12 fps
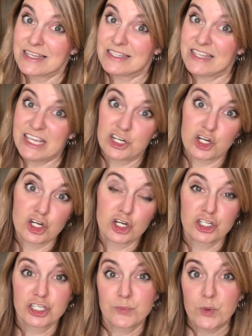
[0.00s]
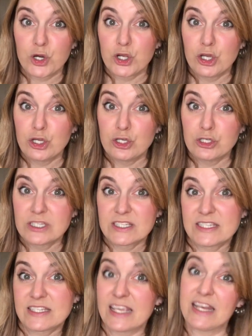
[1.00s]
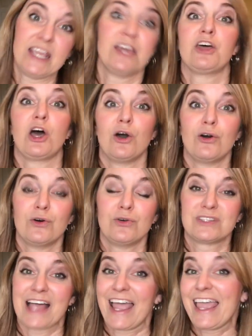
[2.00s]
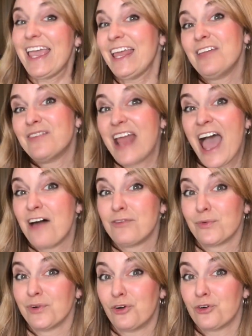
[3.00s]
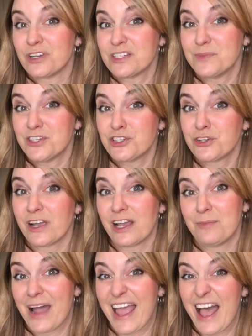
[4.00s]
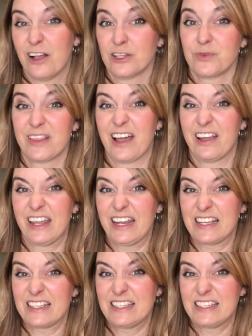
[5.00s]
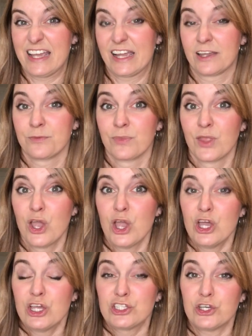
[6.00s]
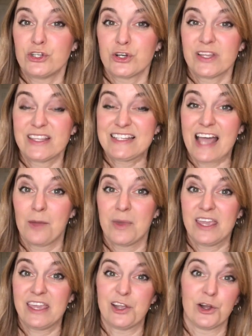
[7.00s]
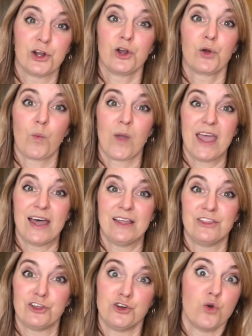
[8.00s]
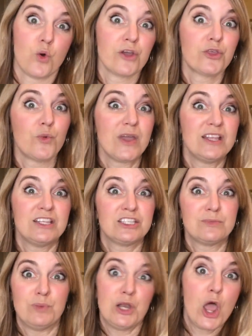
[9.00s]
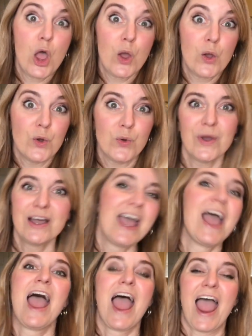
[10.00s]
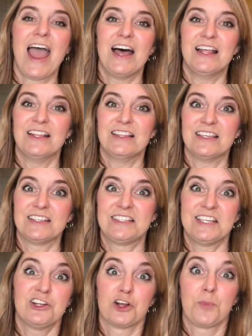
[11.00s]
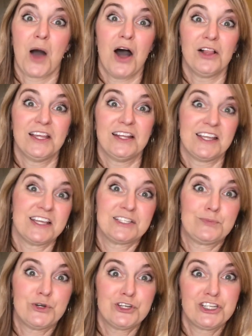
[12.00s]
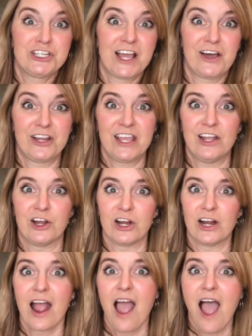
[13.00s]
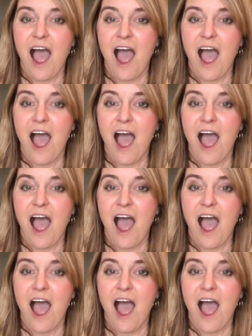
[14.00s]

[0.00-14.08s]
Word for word: Cedar, spruce, any of those. I can't even have a real Christmas tree in my house without getting sick. So during the time of year when the north winds blow and the cedar pollen gets pushed down here,